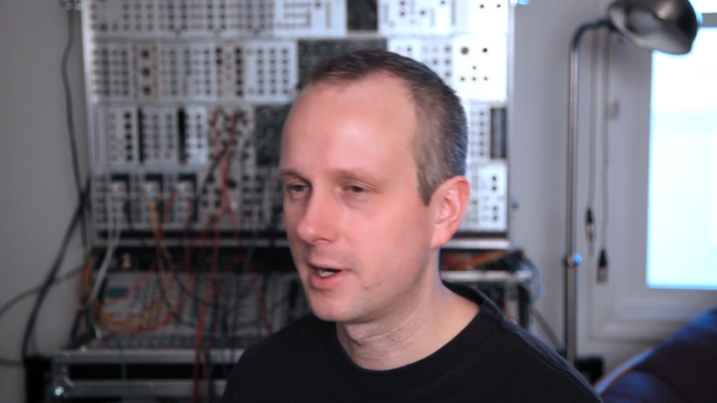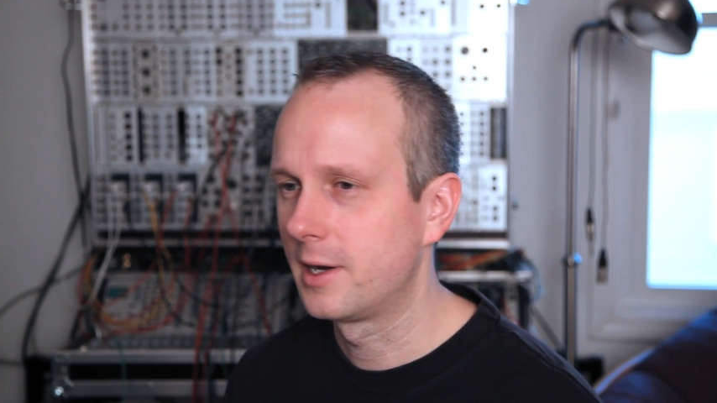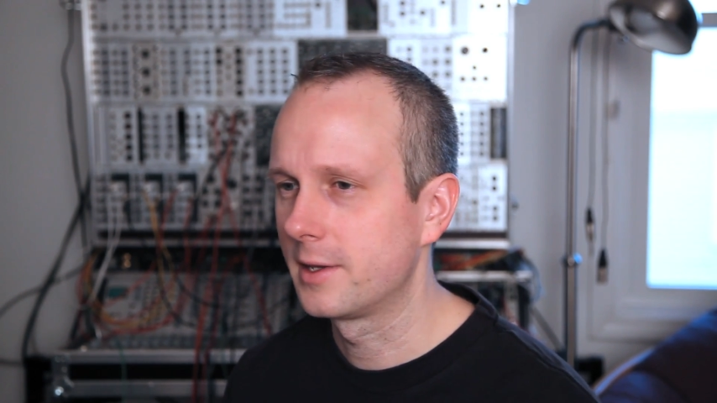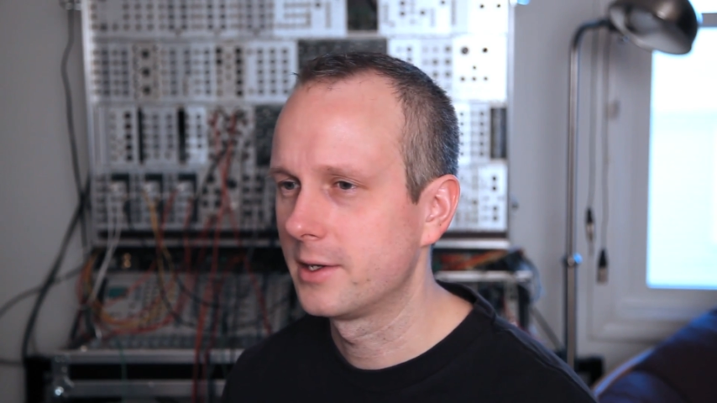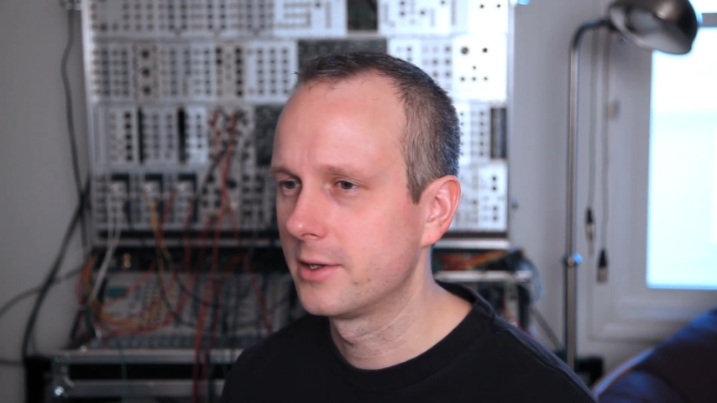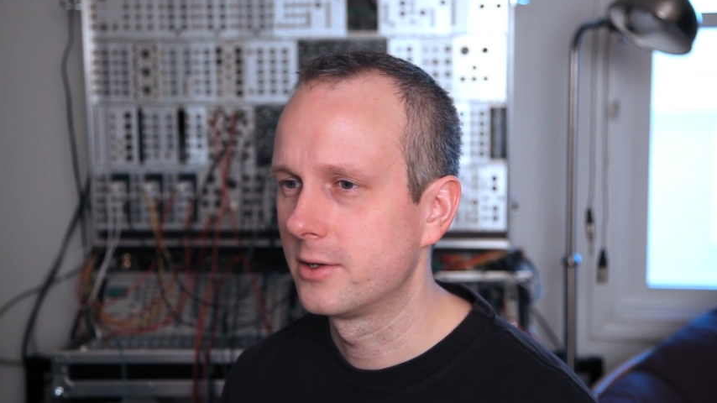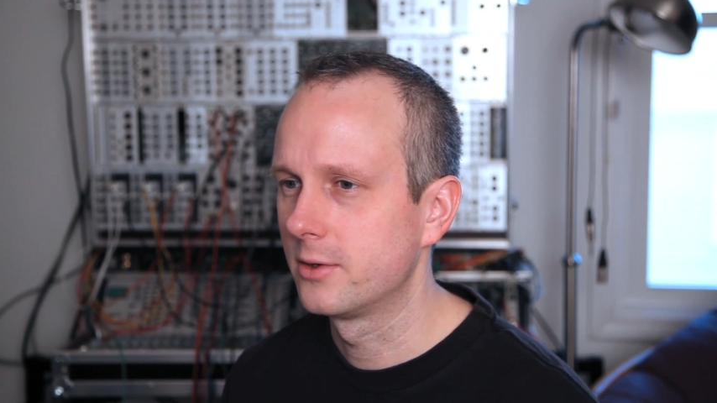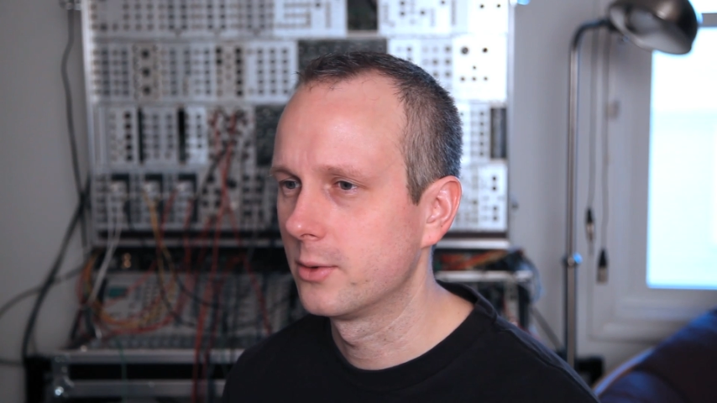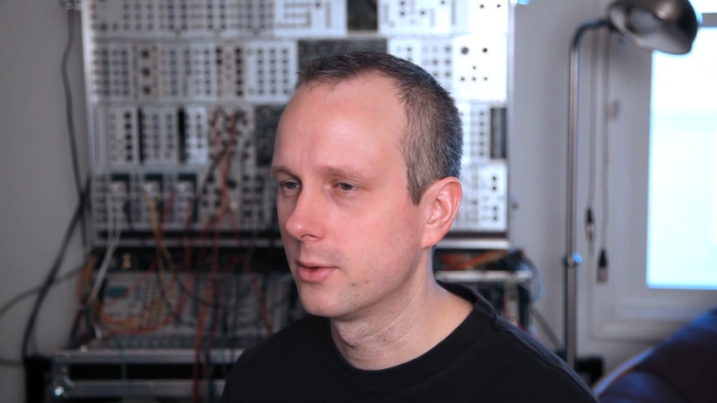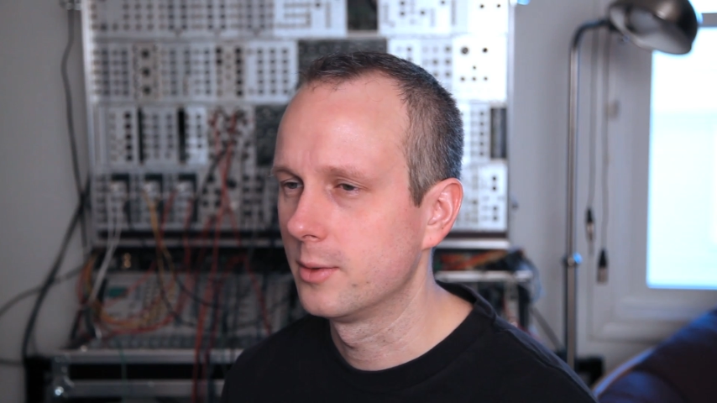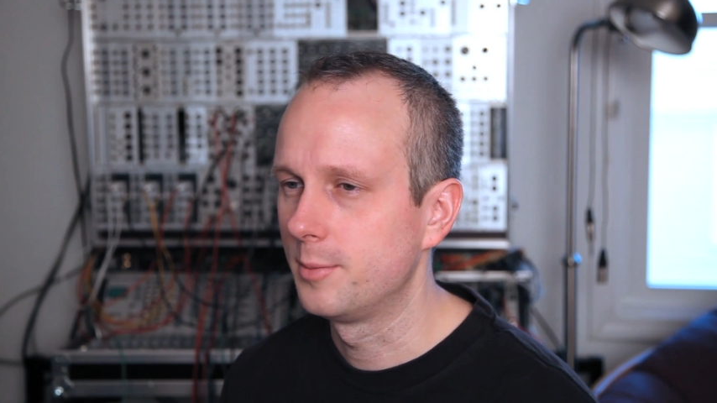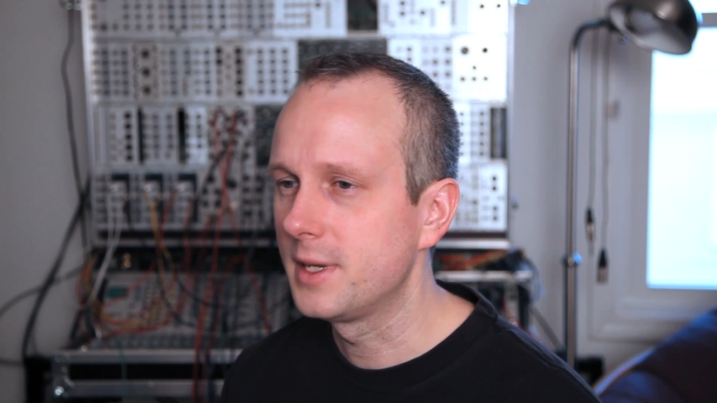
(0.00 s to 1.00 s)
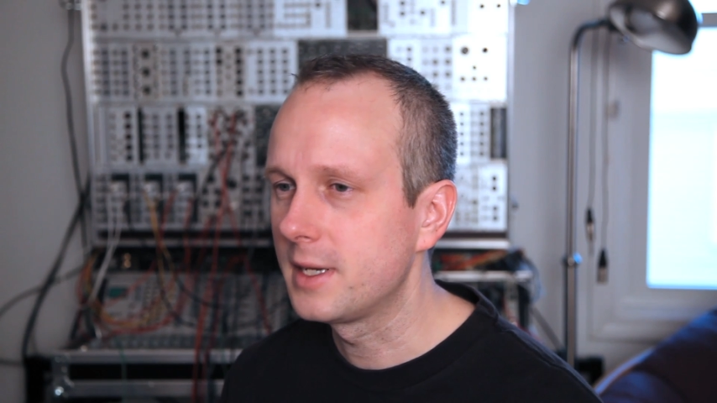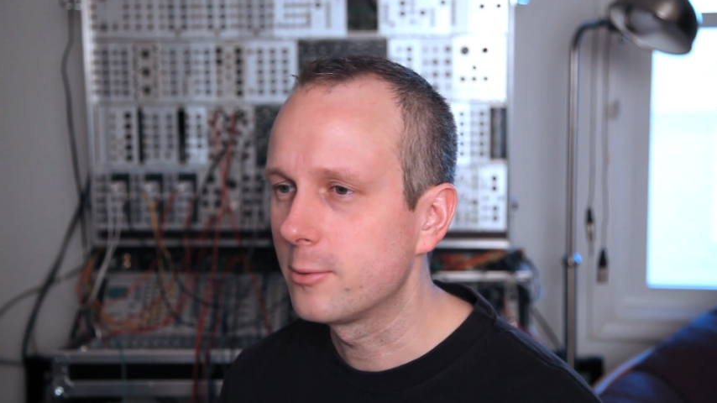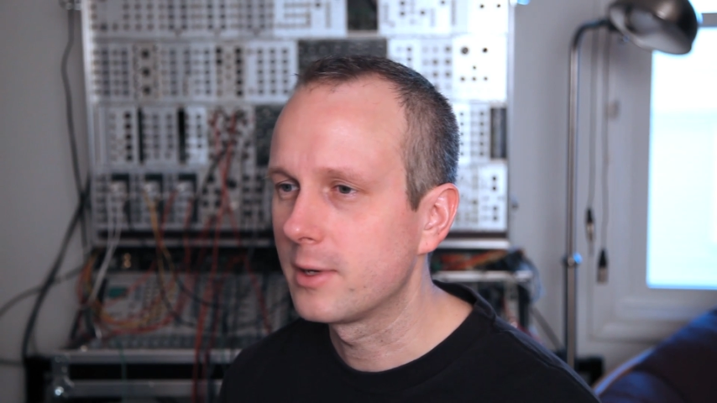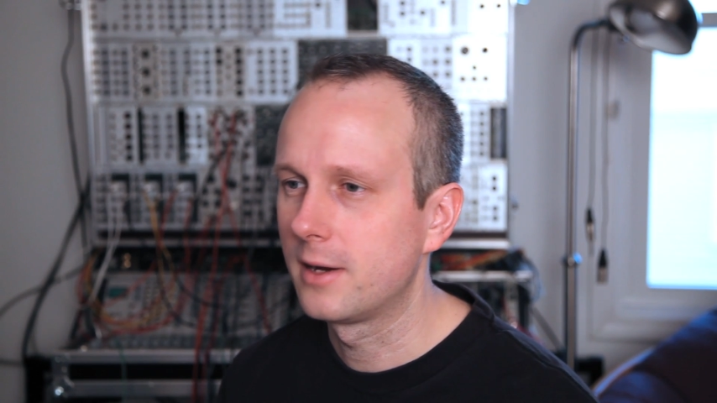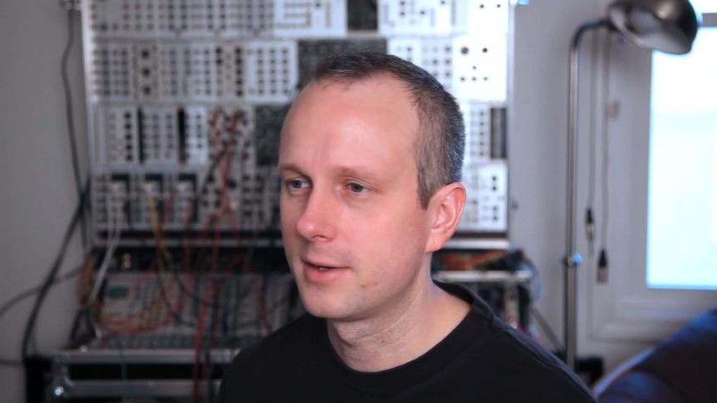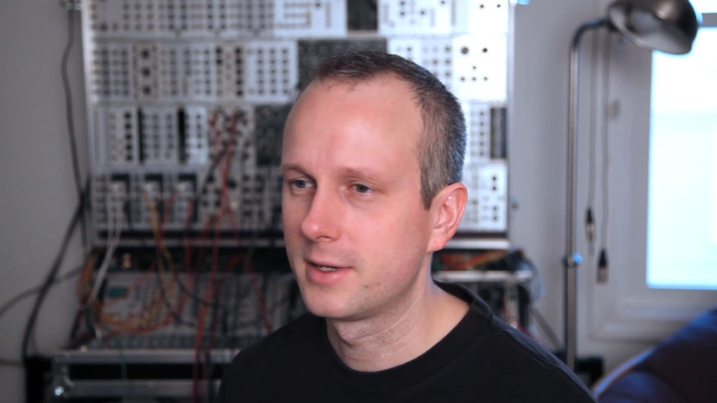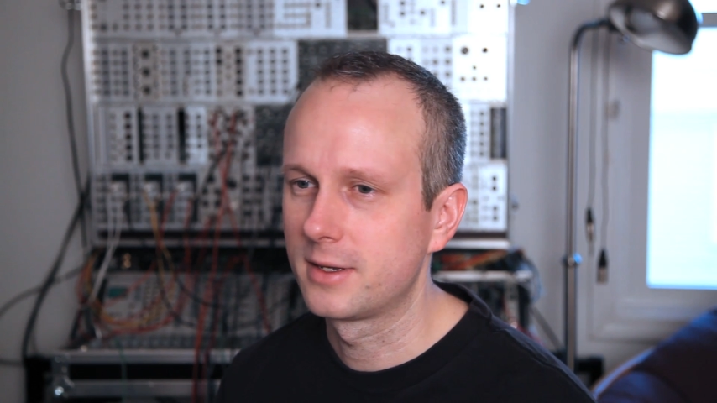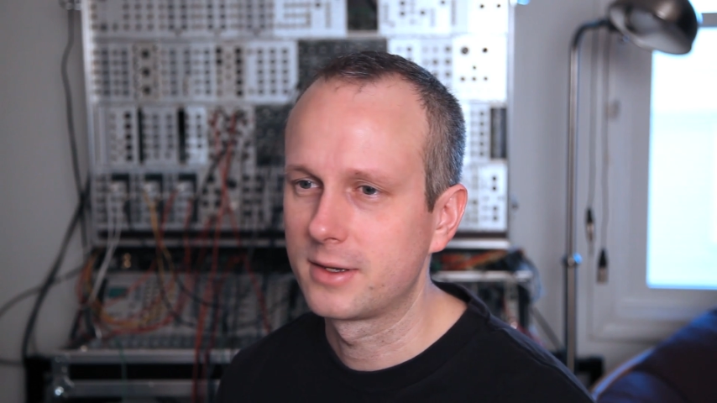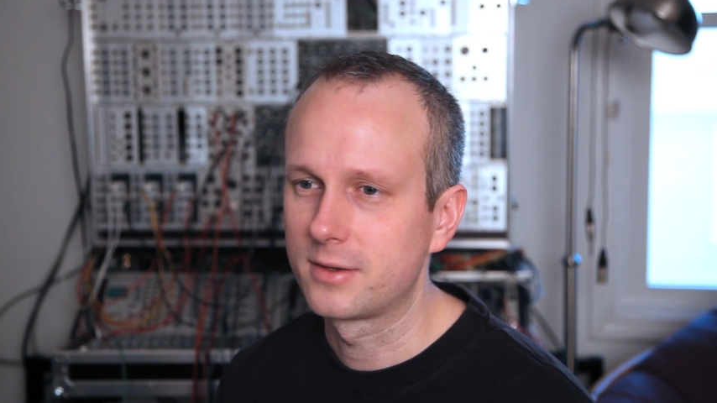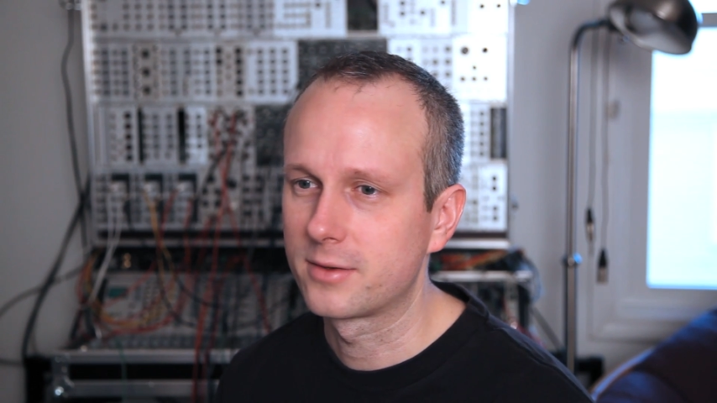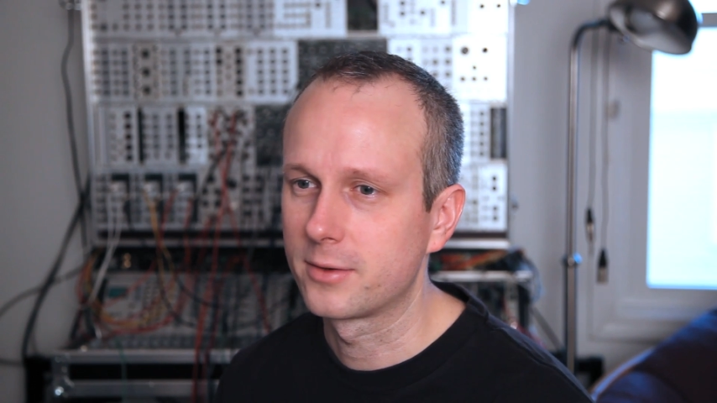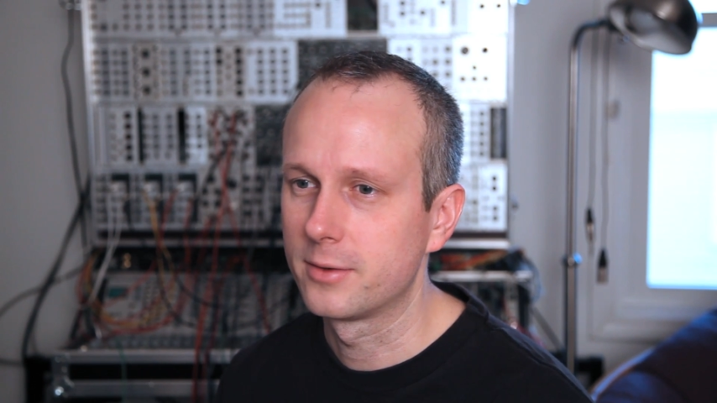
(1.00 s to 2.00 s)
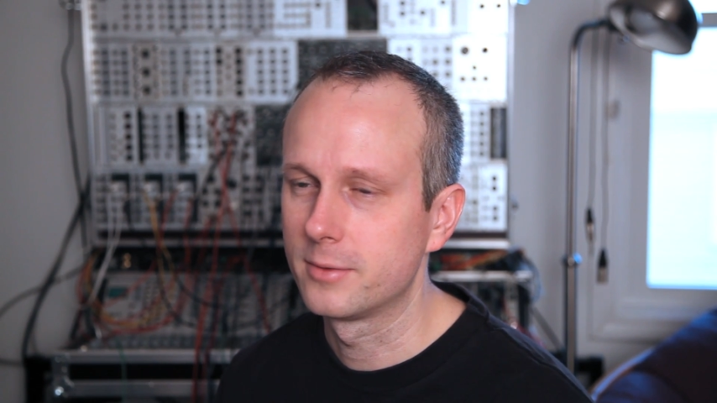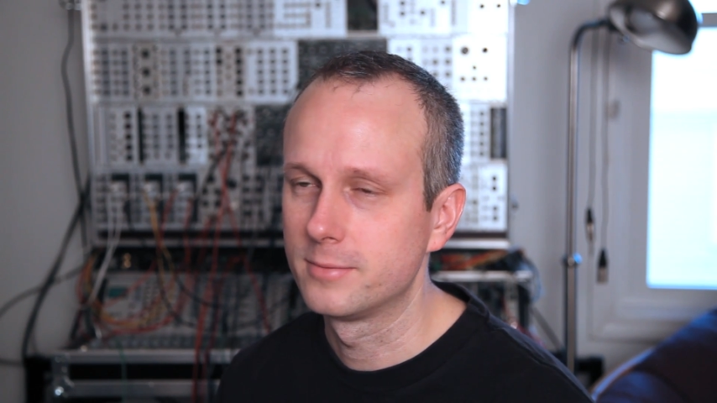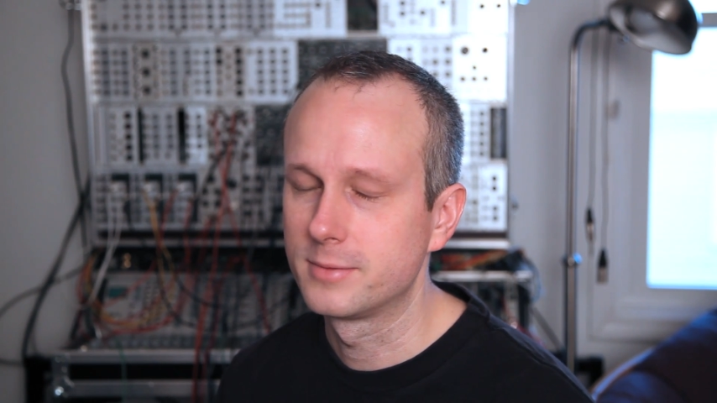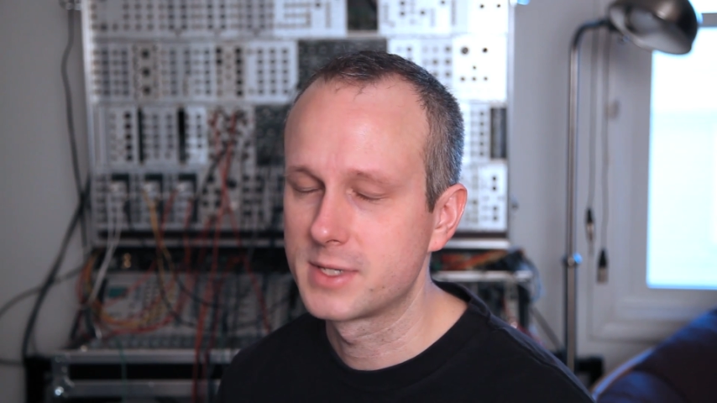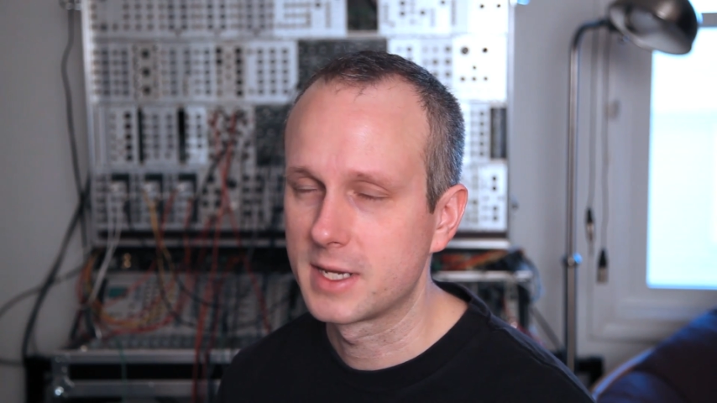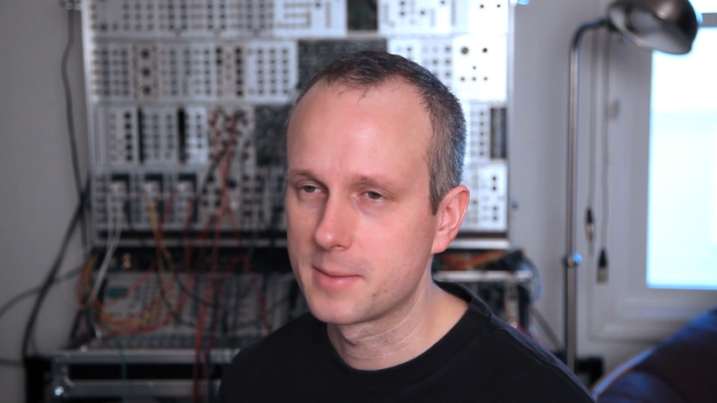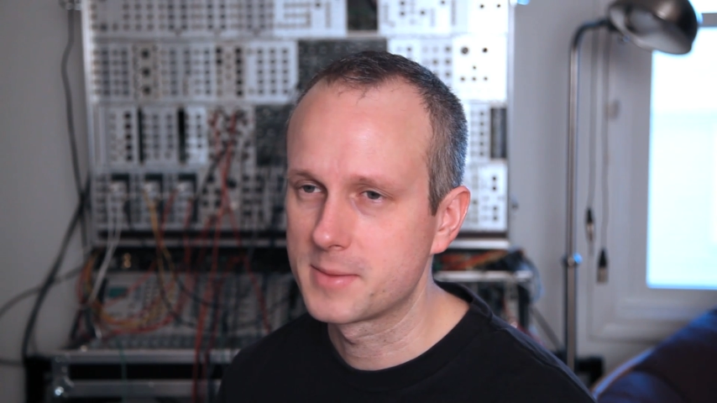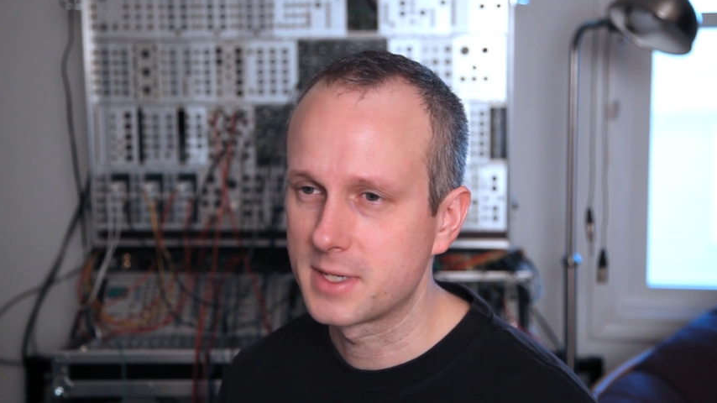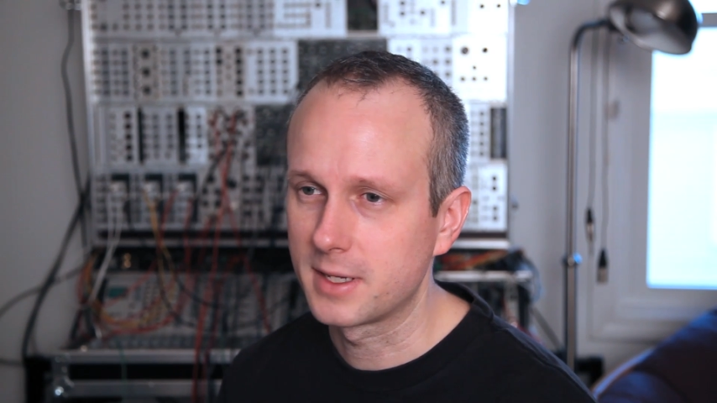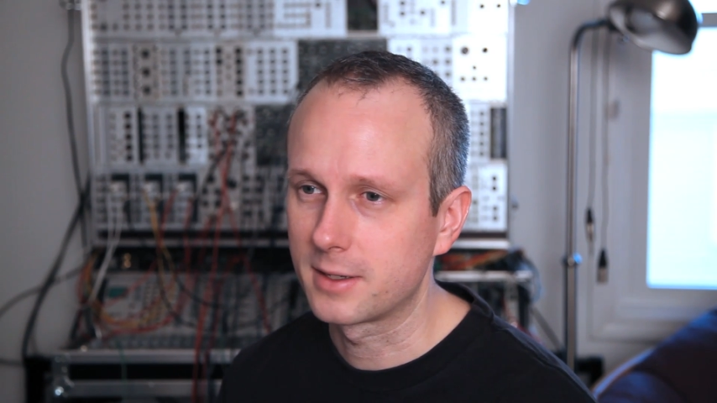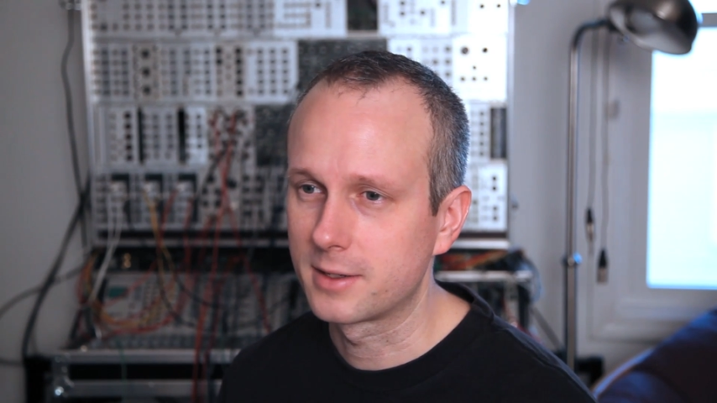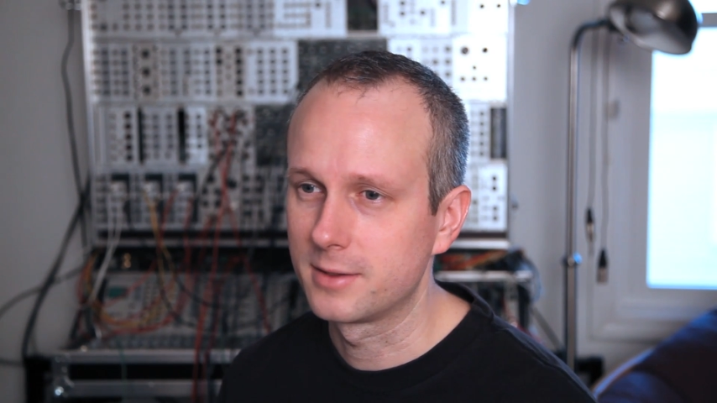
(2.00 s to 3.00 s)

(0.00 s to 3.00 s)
audio or MIDI routings or set up sync.